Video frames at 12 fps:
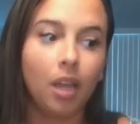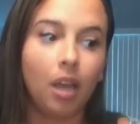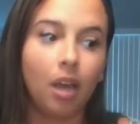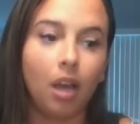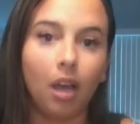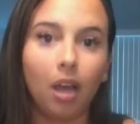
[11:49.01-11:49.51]

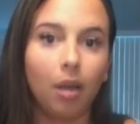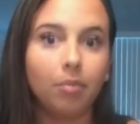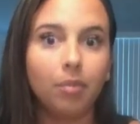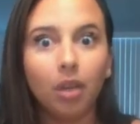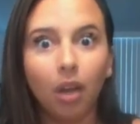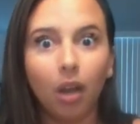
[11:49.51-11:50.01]

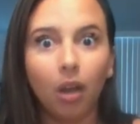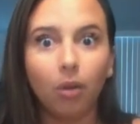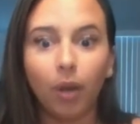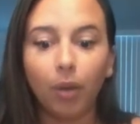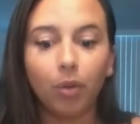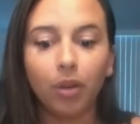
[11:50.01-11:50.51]
um, no,
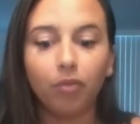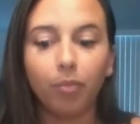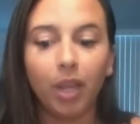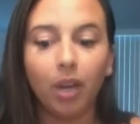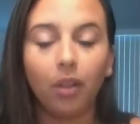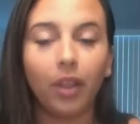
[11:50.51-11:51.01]
I wouldn't have
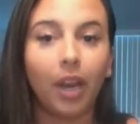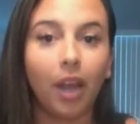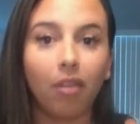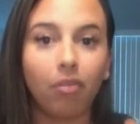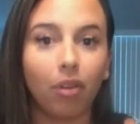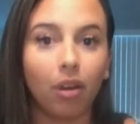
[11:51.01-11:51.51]
made all that
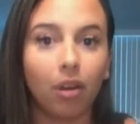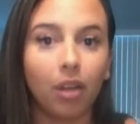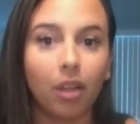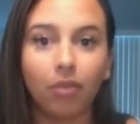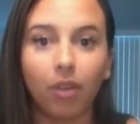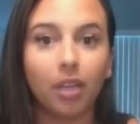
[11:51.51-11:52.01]
effort
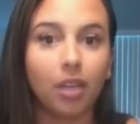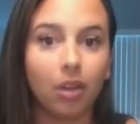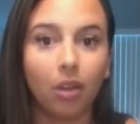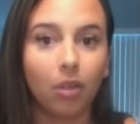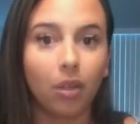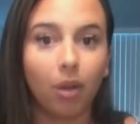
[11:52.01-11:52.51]
if I didn't
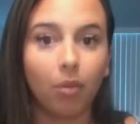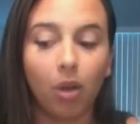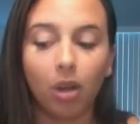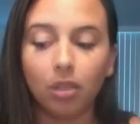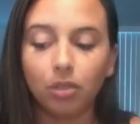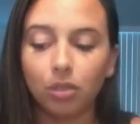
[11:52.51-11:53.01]
know that I
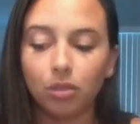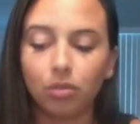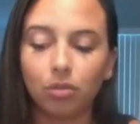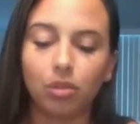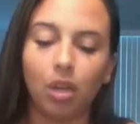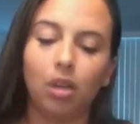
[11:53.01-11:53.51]
wanted you.
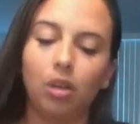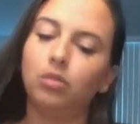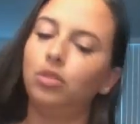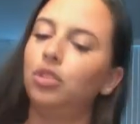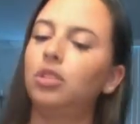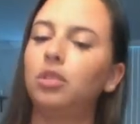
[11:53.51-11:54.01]
So
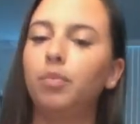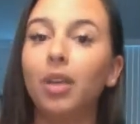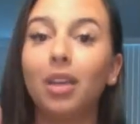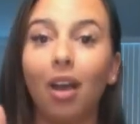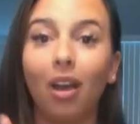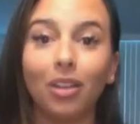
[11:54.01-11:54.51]
just
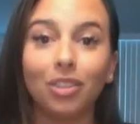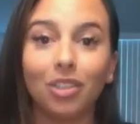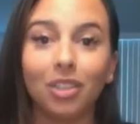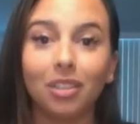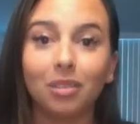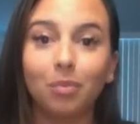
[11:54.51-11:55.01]
be
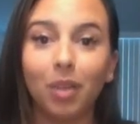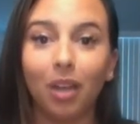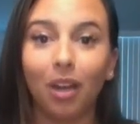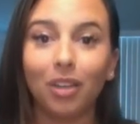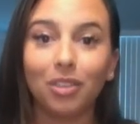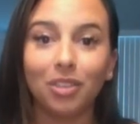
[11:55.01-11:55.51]
cautious. Be
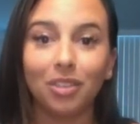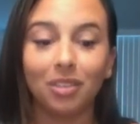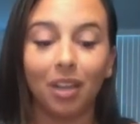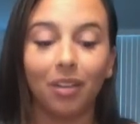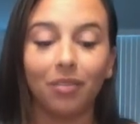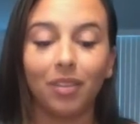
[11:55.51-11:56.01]
cautious
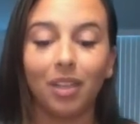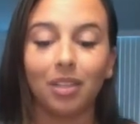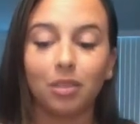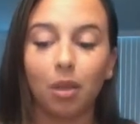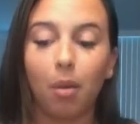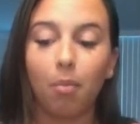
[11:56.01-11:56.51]
of
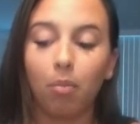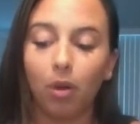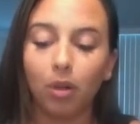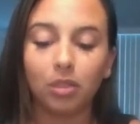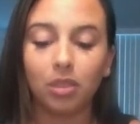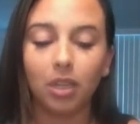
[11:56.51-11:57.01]
this
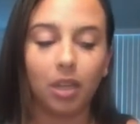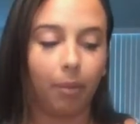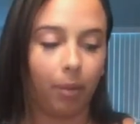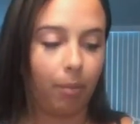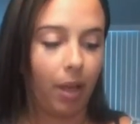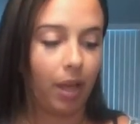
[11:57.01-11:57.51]
person
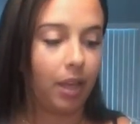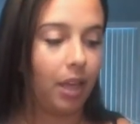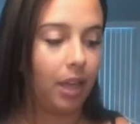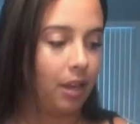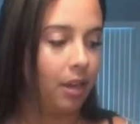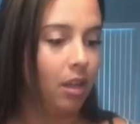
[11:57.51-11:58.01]
coming back
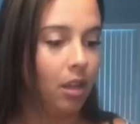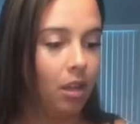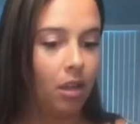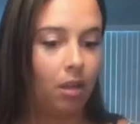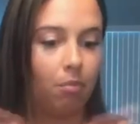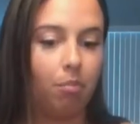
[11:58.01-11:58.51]
in.
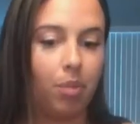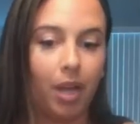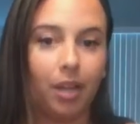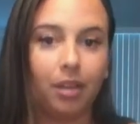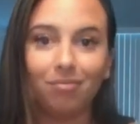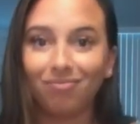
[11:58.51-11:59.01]

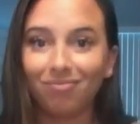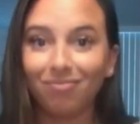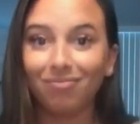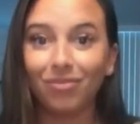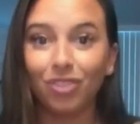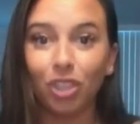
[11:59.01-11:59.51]
But
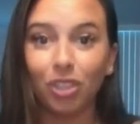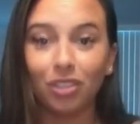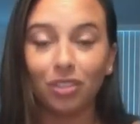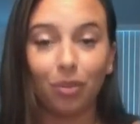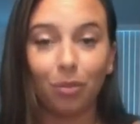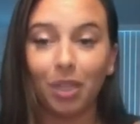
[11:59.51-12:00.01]

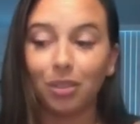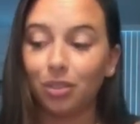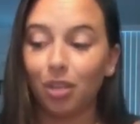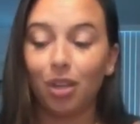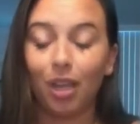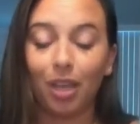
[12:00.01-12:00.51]
judging from that
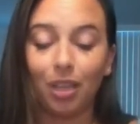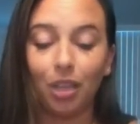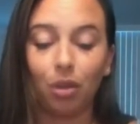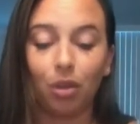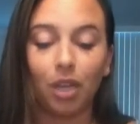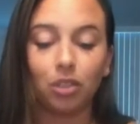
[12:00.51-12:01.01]
song, I
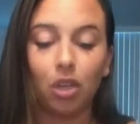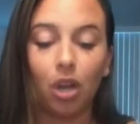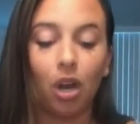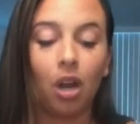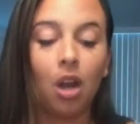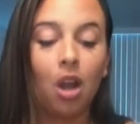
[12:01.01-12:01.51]
think you guys
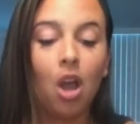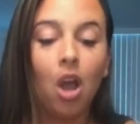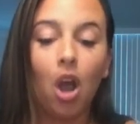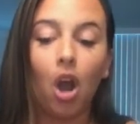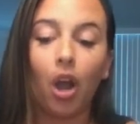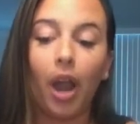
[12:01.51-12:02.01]
are.
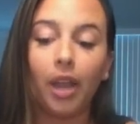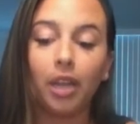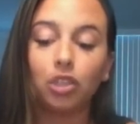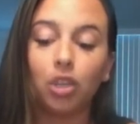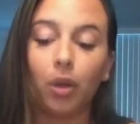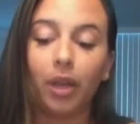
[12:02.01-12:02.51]
All right,
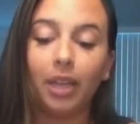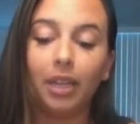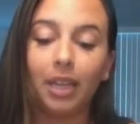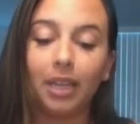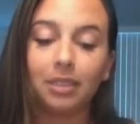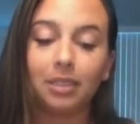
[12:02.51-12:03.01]
so in
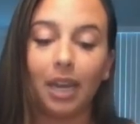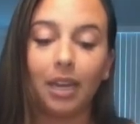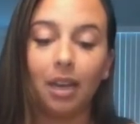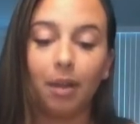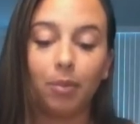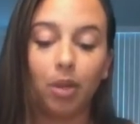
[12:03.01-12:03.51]
the
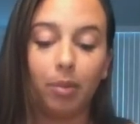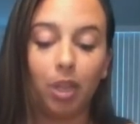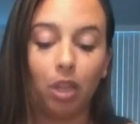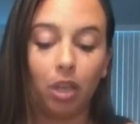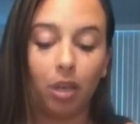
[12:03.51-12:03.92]
extended, I'm going to be looking